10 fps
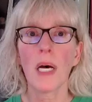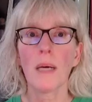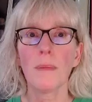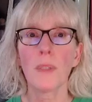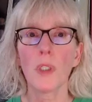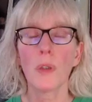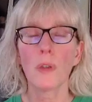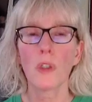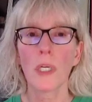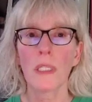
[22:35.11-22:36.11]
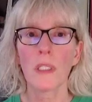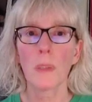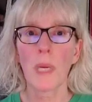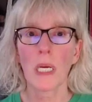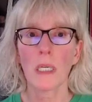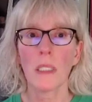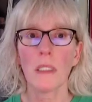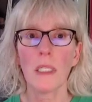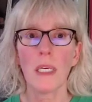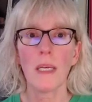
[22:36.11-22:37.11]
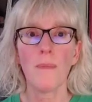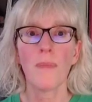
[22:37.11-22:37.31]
up to transparency